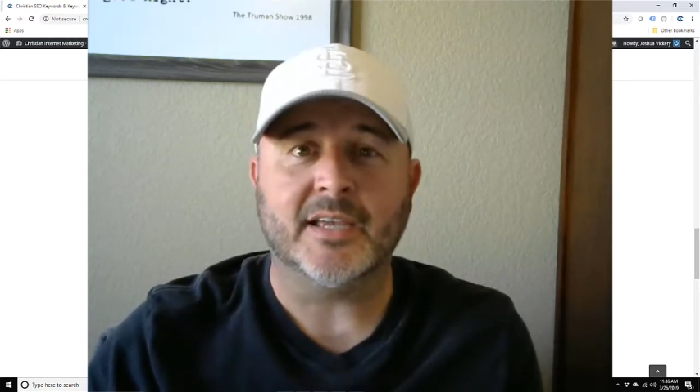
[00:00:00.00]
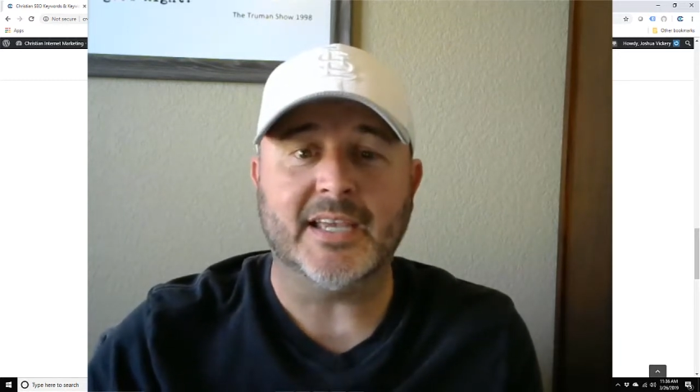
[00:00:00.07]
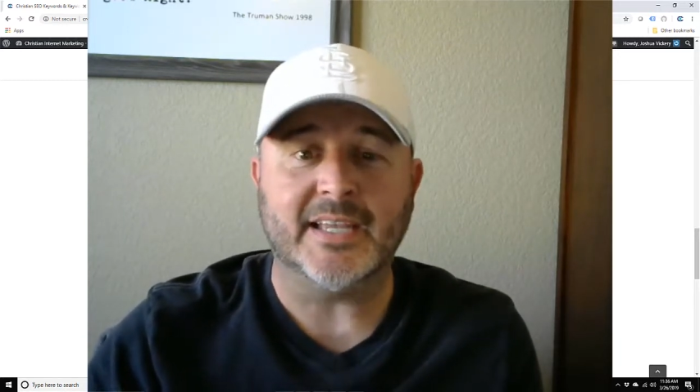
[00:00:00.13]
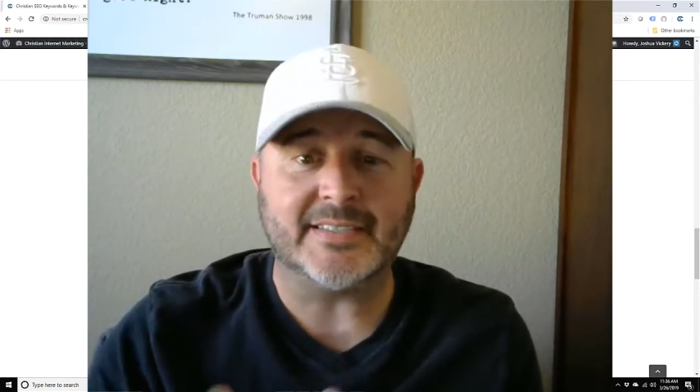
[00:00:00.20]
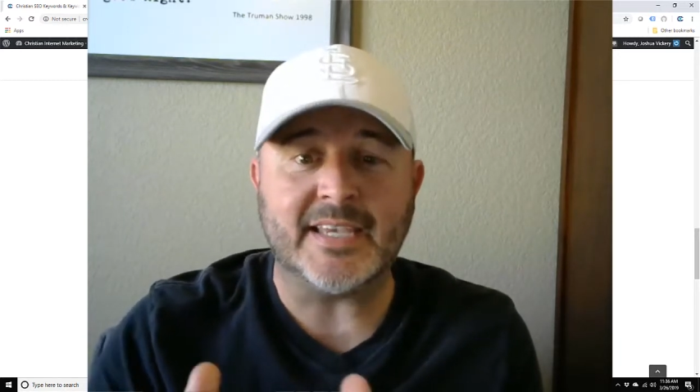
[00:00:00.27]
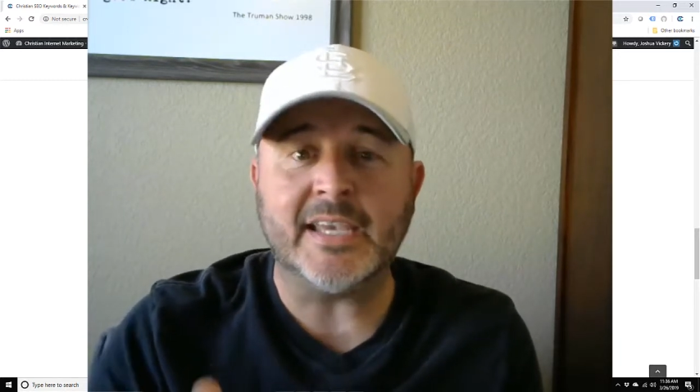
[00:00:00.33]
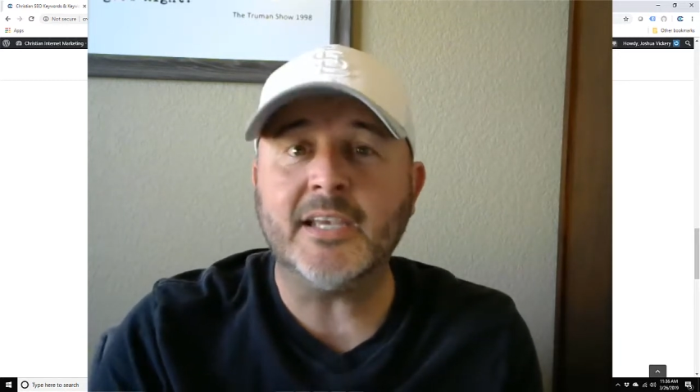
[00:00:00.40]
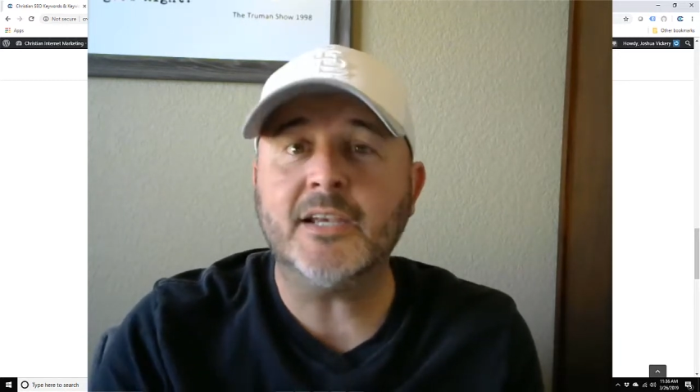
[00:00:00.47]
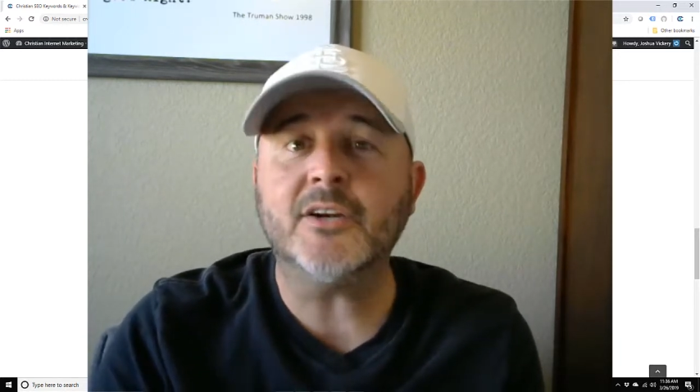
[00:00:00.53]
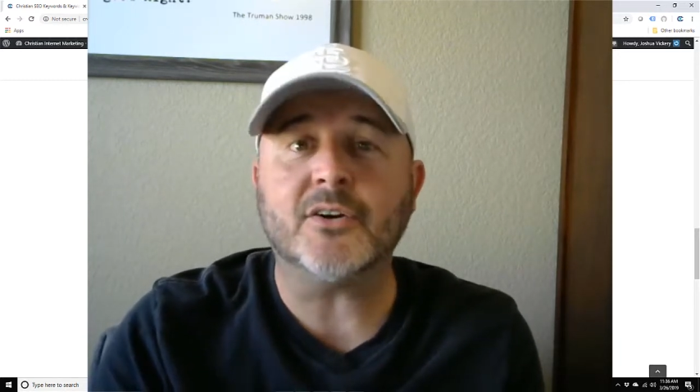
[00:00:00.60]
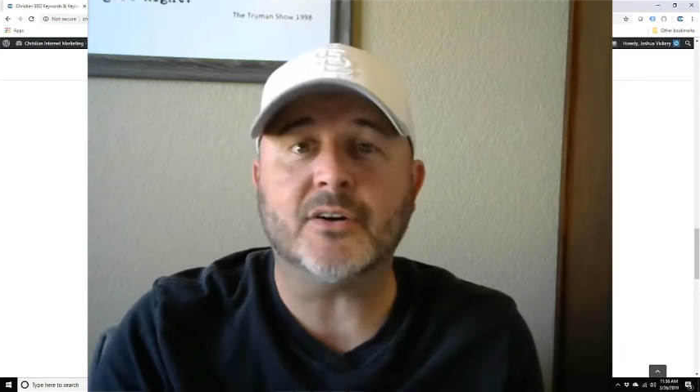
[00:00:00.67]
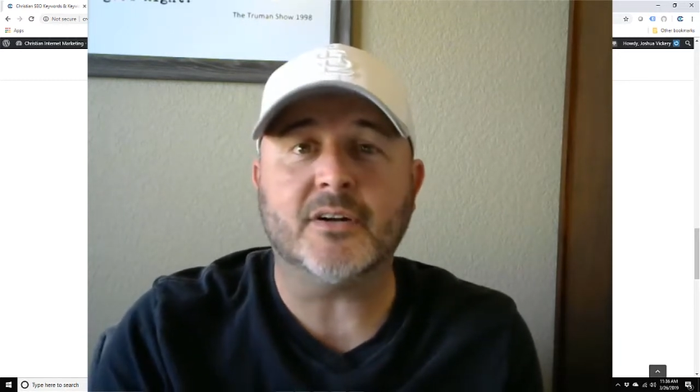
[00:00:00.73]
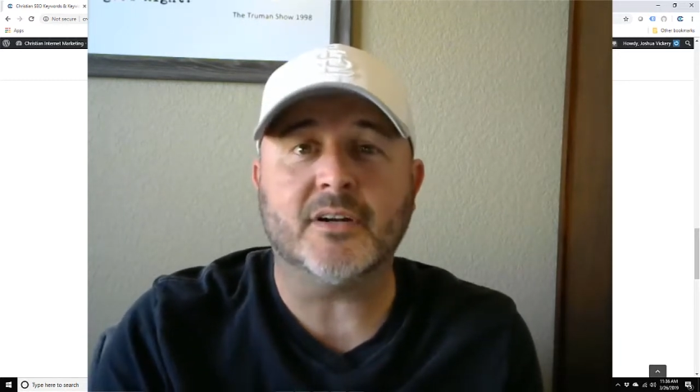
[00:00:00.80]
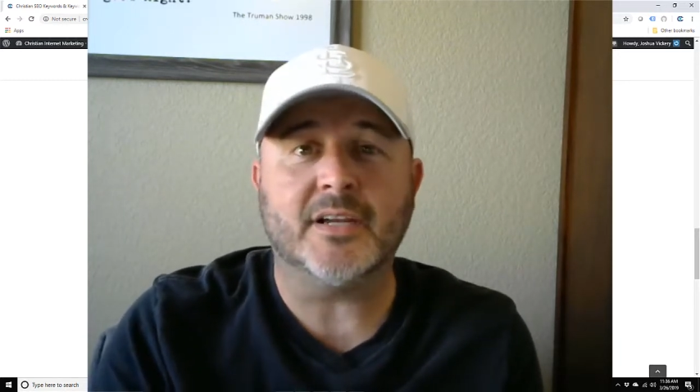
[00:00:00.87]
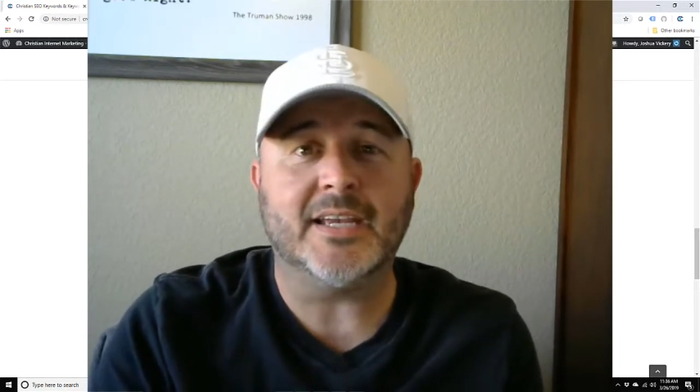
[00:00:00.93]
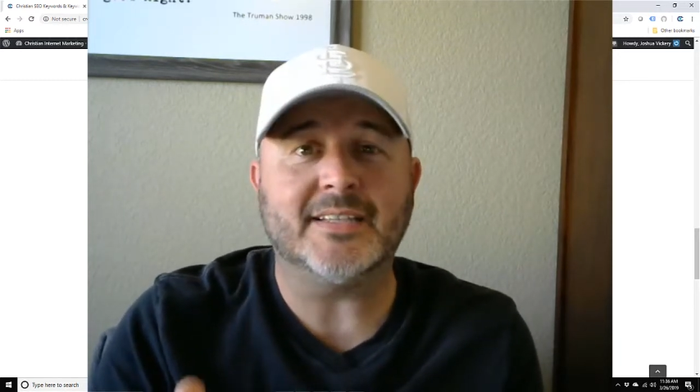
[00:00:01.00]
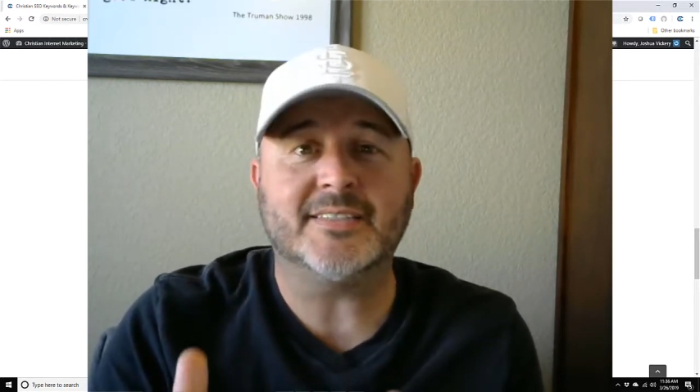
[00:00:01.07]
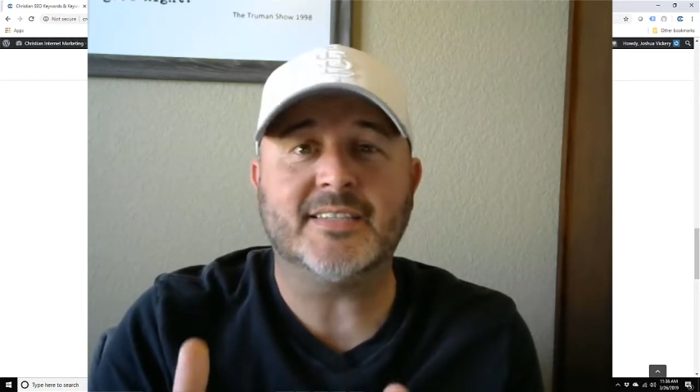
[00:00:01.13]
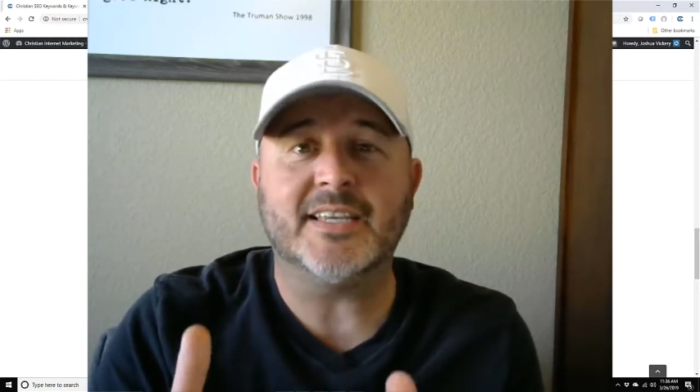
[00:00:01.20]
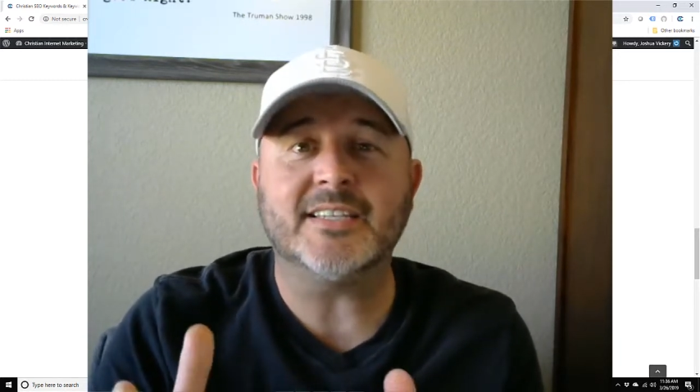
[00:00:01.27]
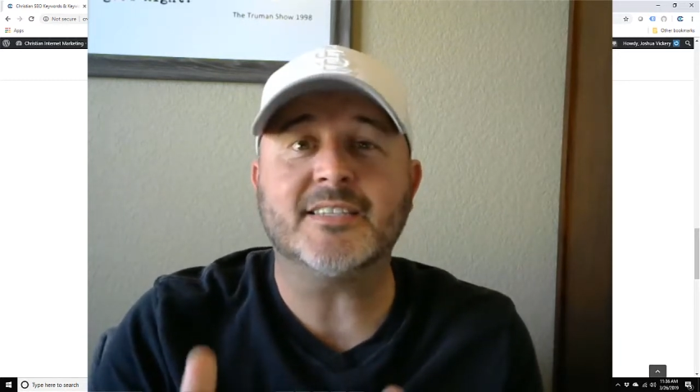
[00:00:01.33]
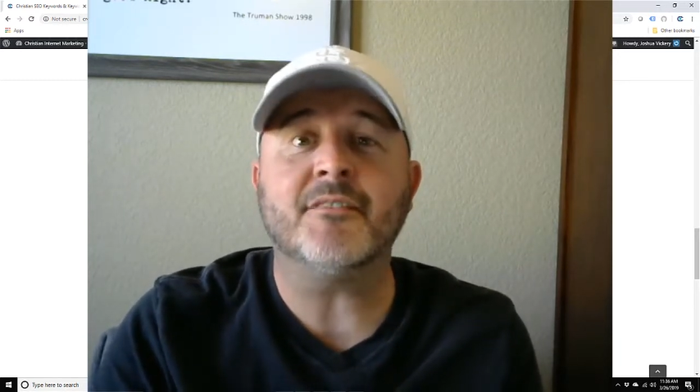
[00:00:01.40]
It's here.
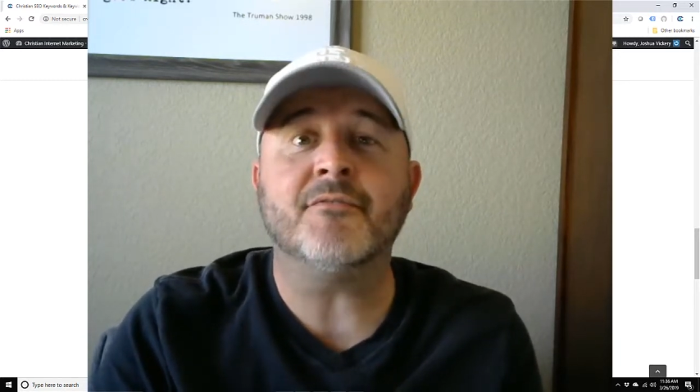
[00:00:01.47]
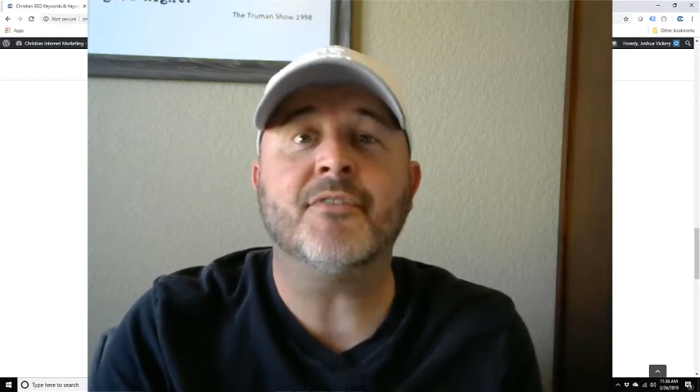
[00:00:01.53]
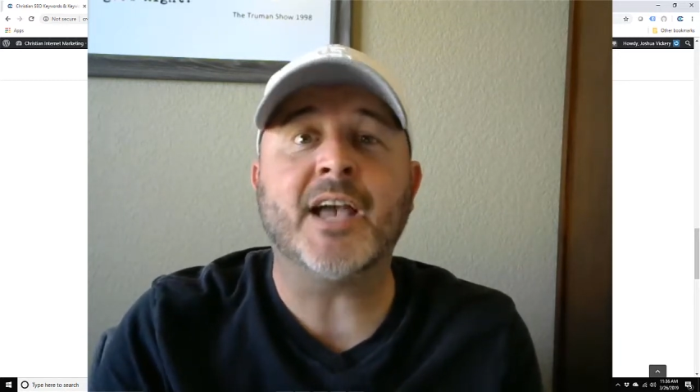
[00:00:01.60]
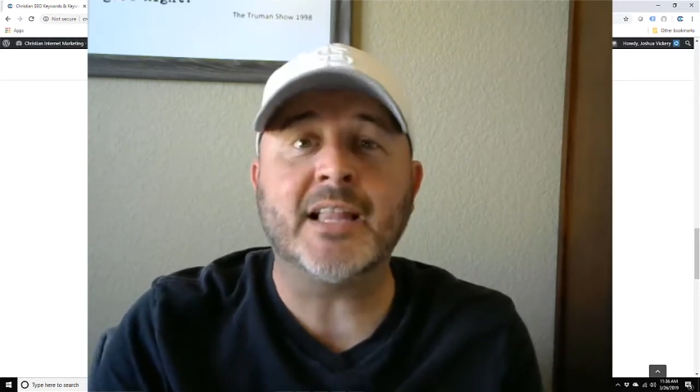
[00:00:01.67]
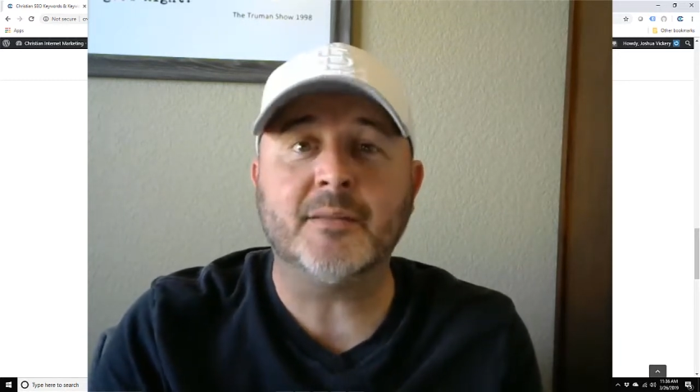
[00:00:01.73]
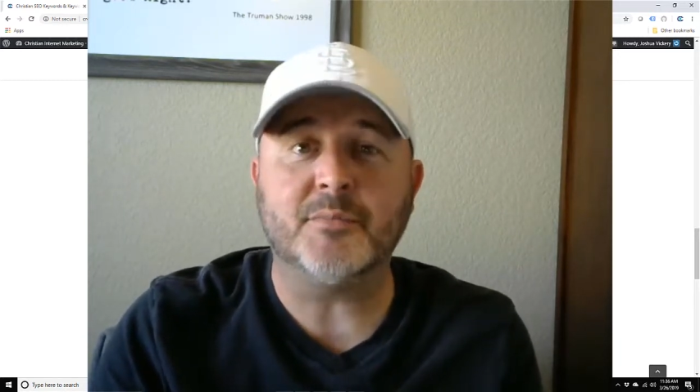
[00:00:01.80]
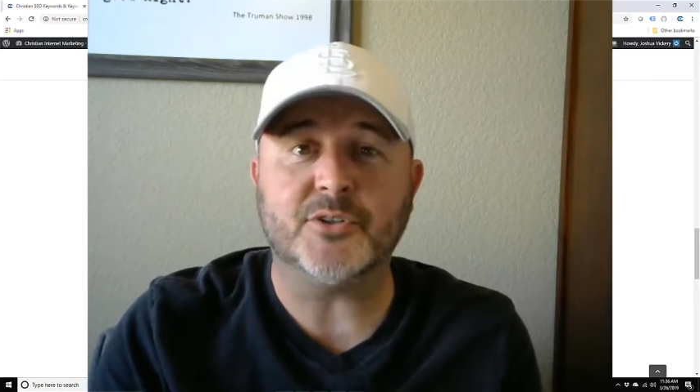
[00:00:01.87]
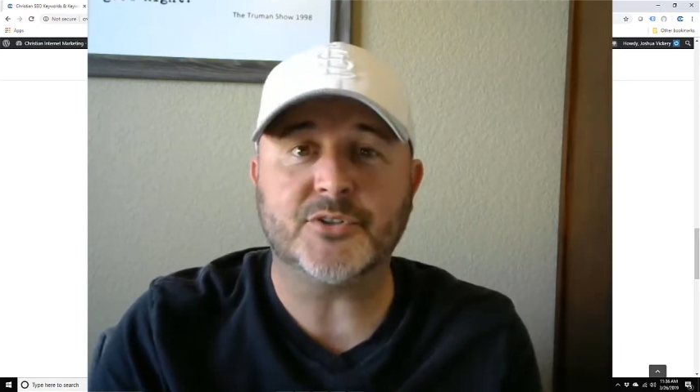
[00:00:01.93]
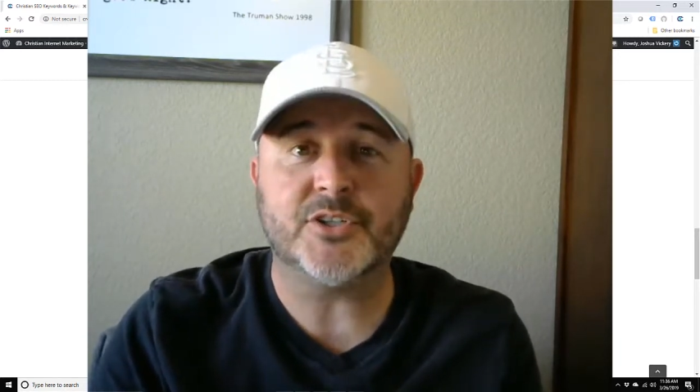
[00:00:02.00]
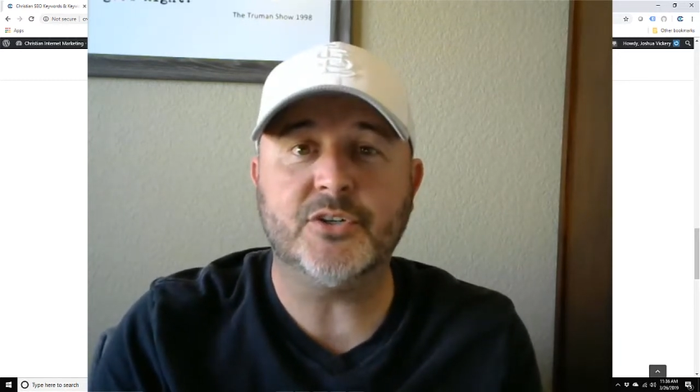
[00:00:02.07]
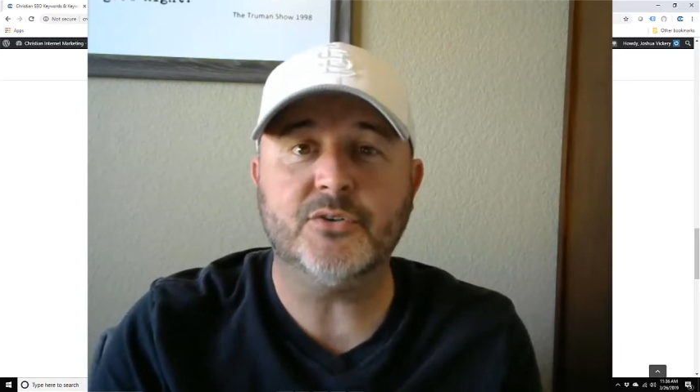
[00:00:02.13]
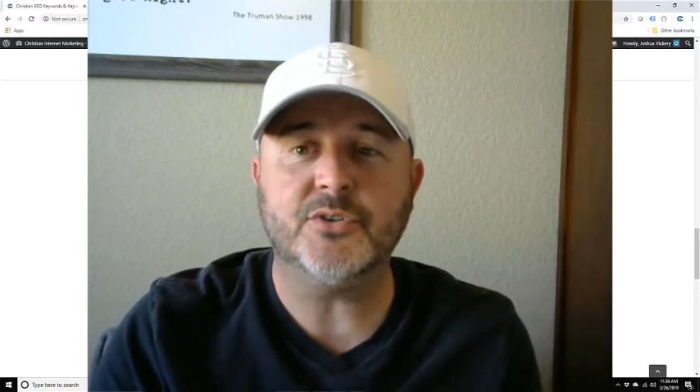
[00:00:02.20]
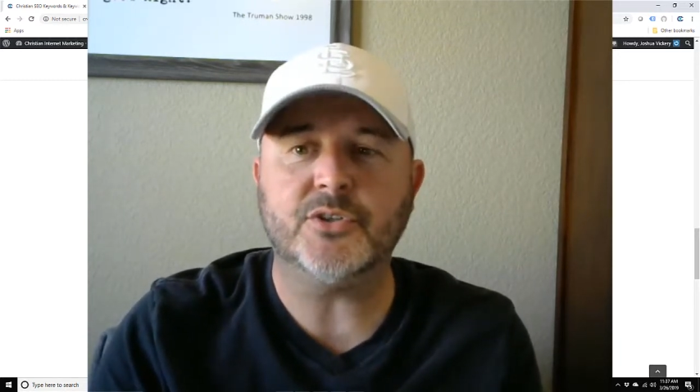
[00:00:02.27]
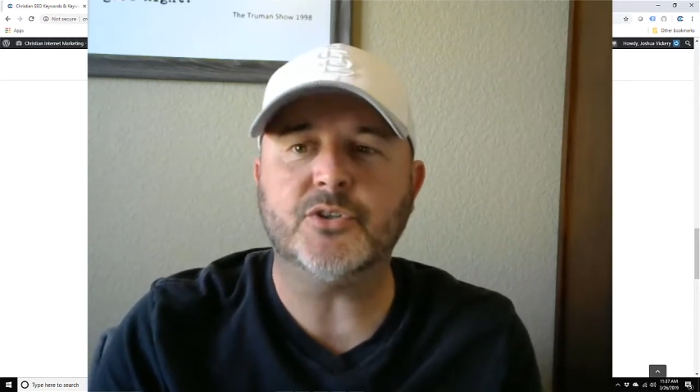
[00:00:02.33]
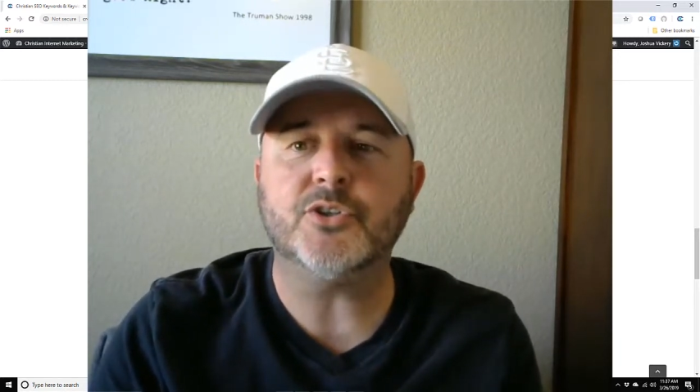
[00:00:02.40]
It's available to you.